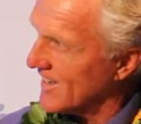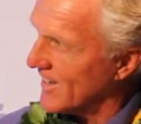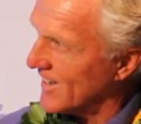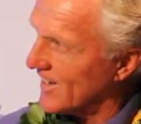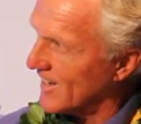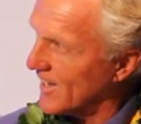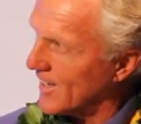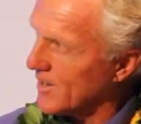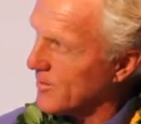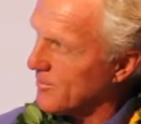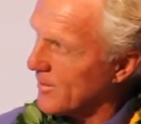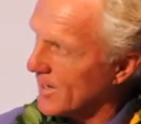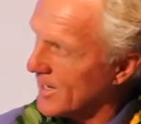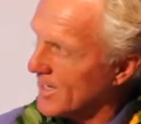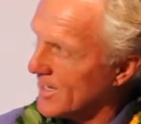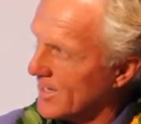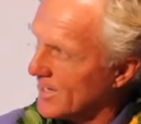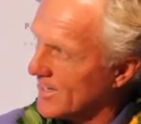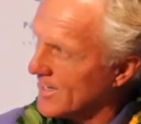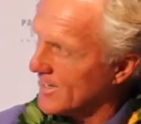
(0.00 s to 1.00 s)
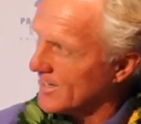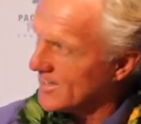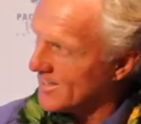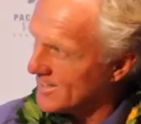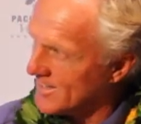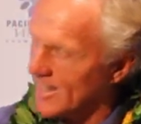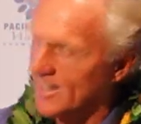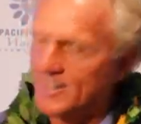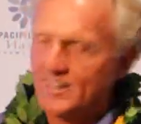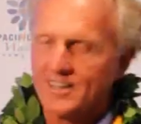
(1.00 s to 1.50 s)
Alahi Paki?
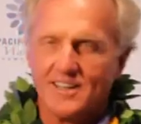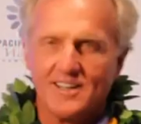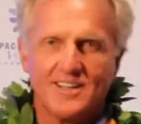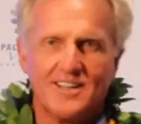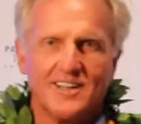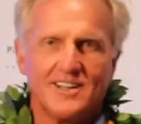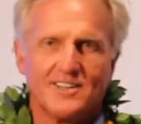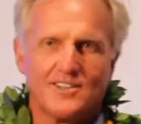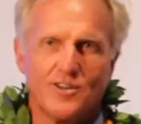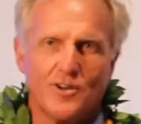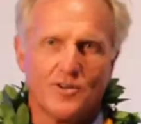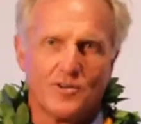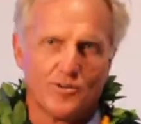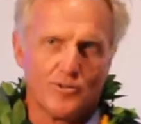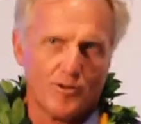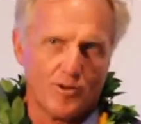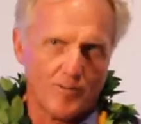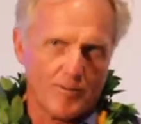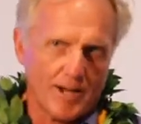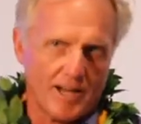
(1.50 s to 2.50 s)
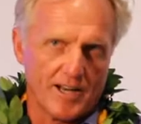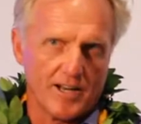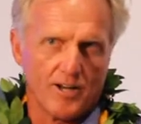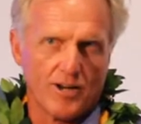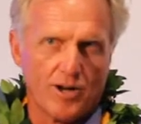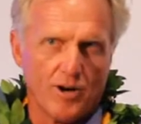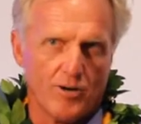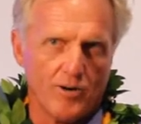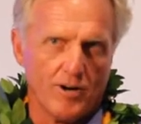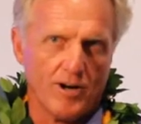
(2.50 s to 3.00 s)
Yeah. So it's all about
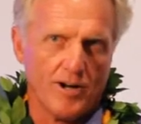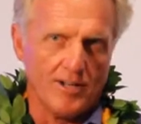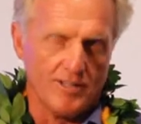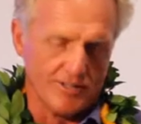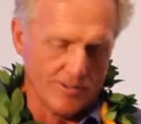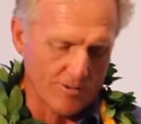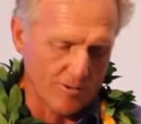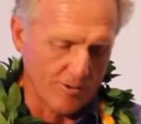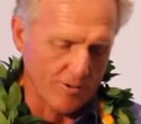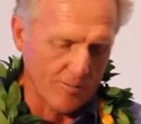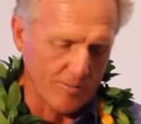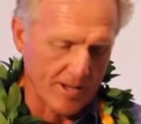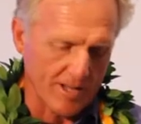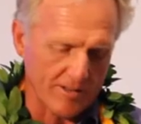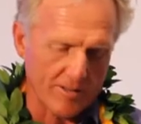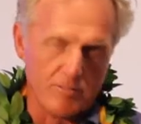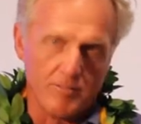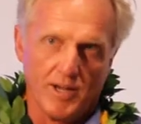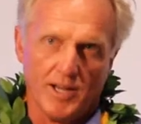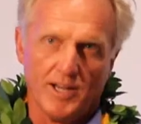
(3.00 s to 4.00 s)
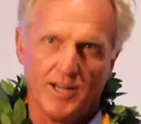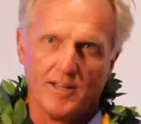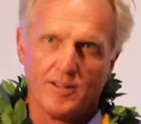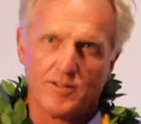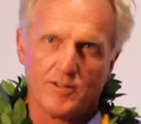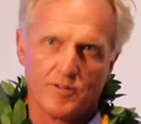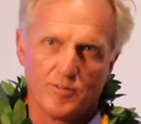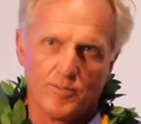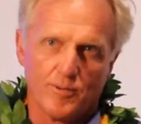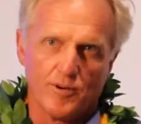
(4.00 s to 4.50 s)
aloha. It's all about the meaning and
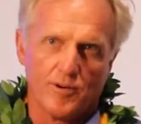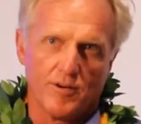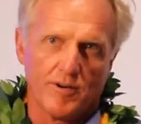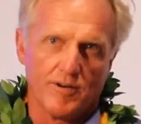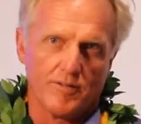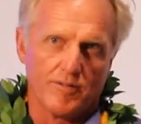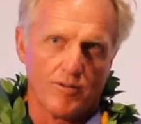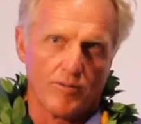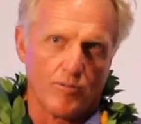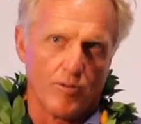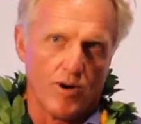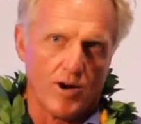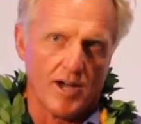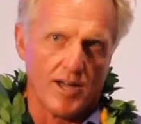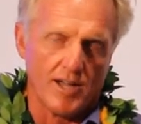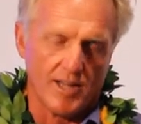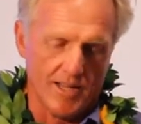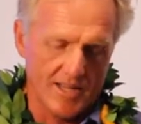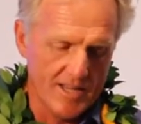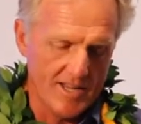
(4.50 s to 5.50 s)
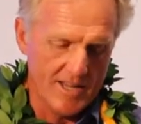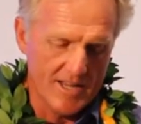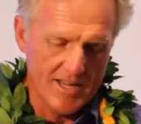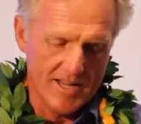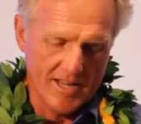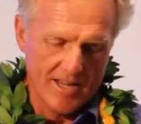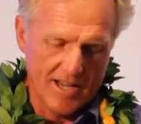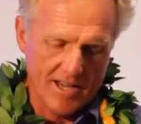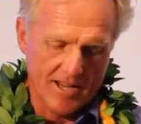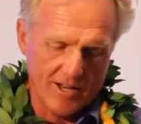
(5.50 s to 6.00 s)
the spirit of Hawaii.
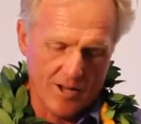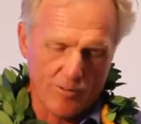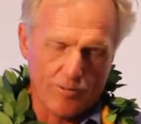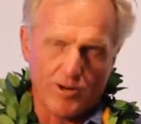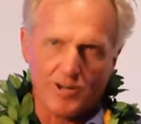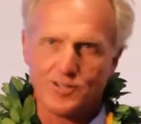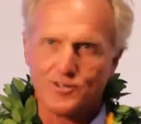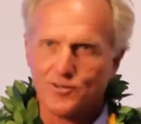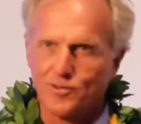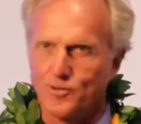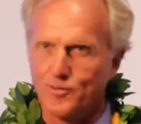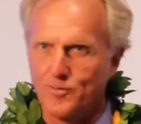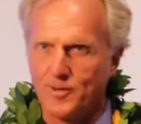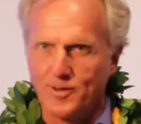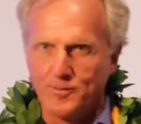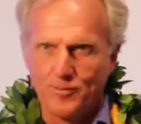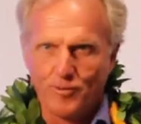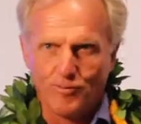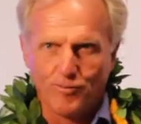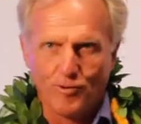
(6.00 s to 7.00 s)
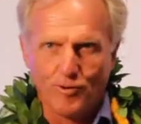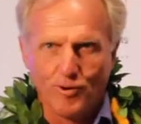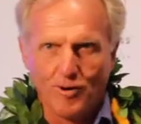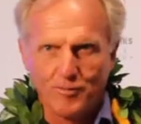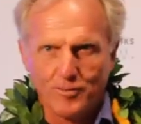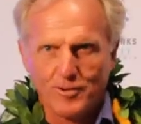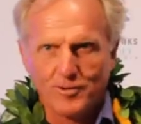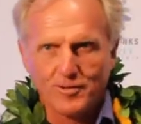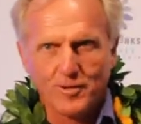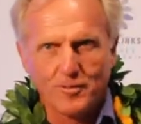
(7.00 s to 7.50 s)
I know what it's all been before
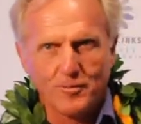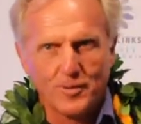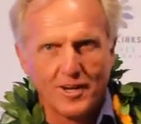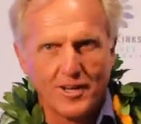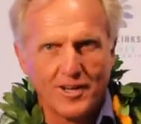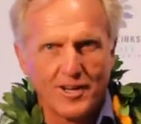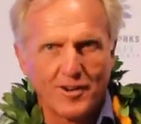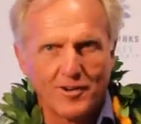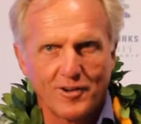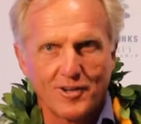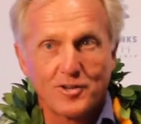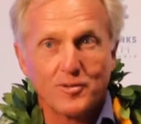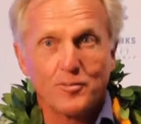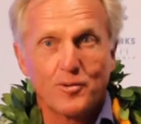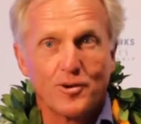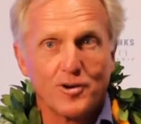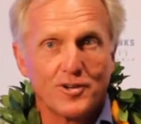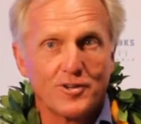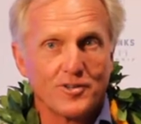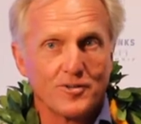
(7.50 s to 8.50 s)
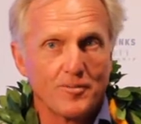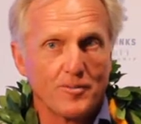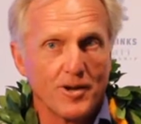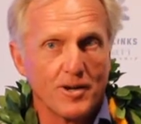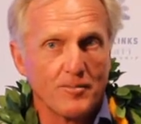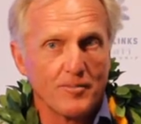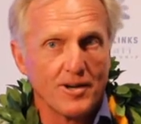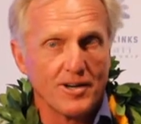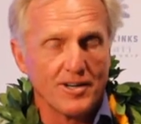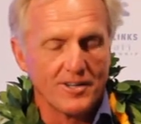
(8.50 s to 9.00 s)
because I've been here and experienced it
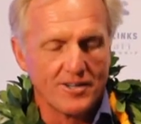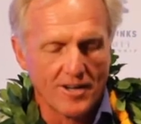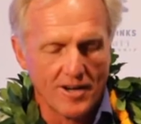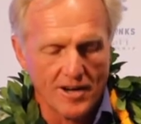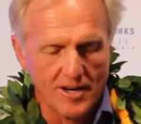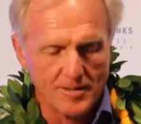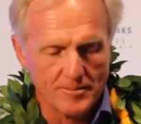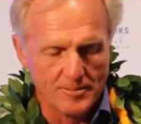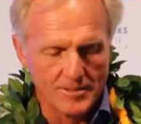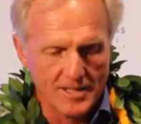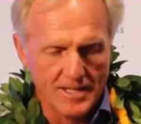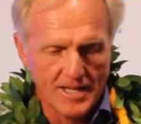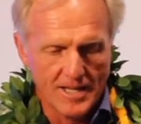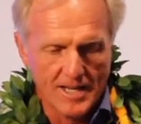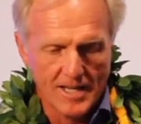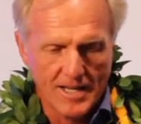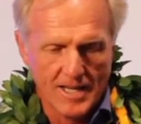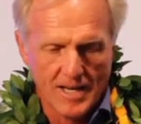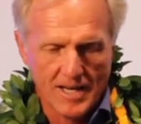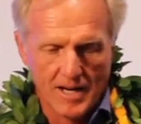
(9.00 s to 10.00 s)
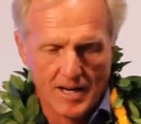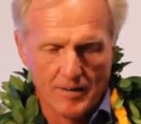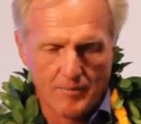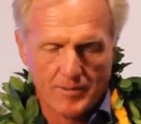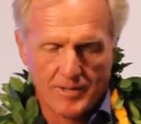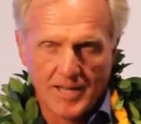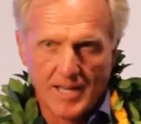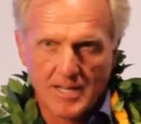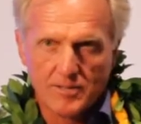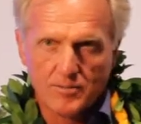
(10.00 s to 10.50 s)
many, many times.
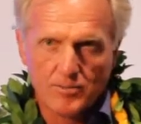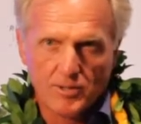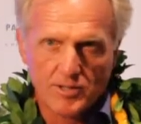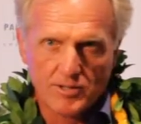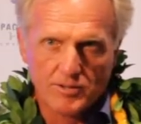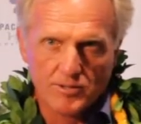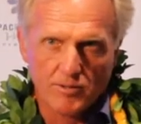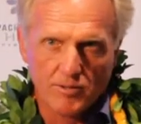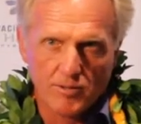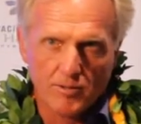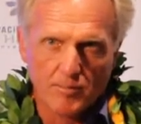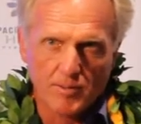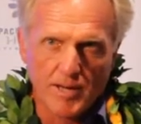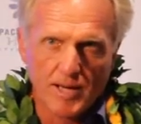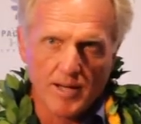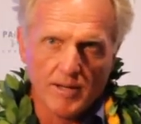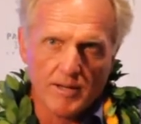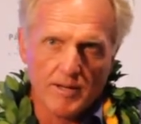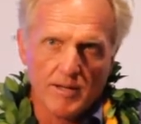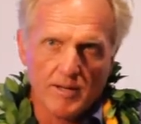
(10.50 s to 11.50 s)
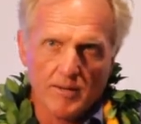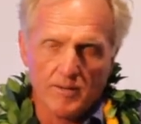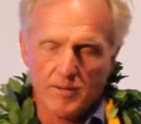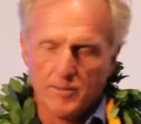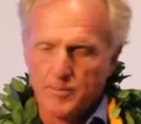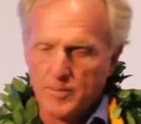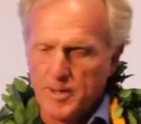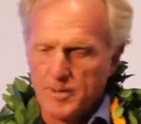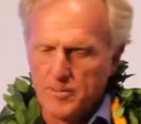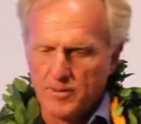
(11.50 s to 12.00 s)
But that's what it's all about. The
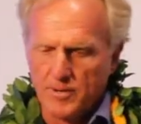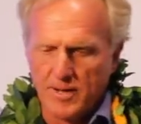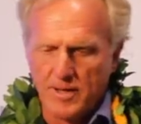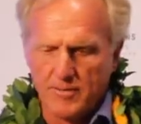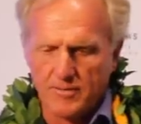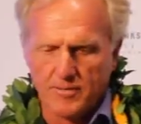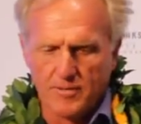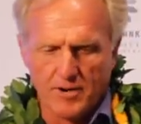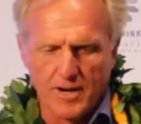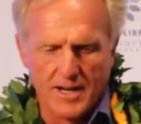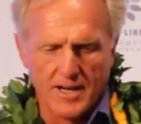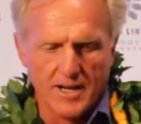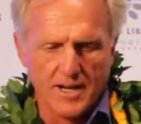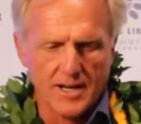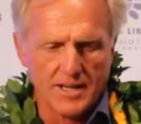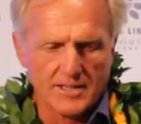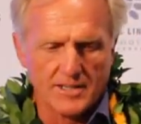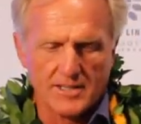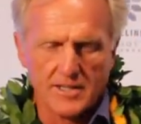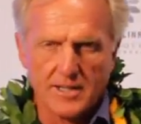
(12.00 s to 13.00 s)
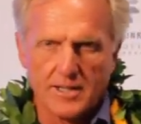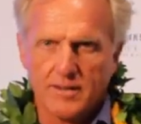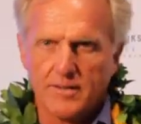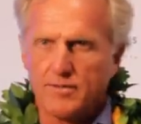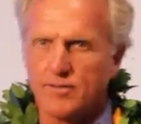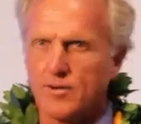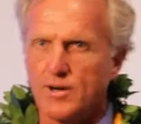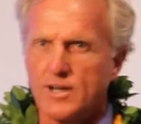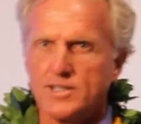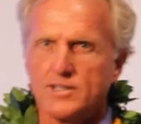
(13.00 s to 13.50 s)
people have great hearts here,
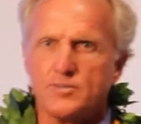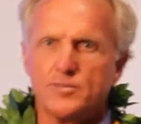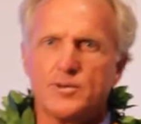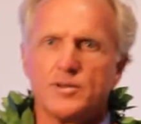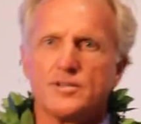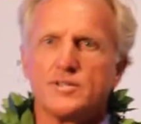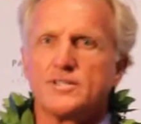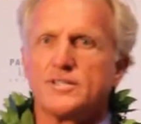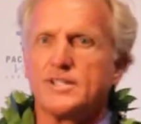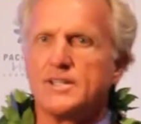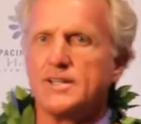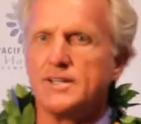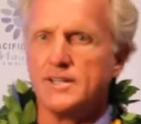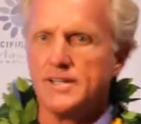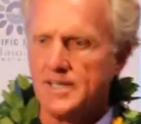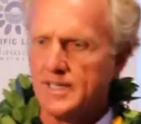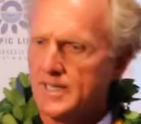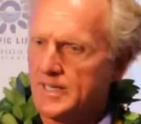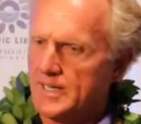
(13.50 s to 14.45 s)
have great spirits here.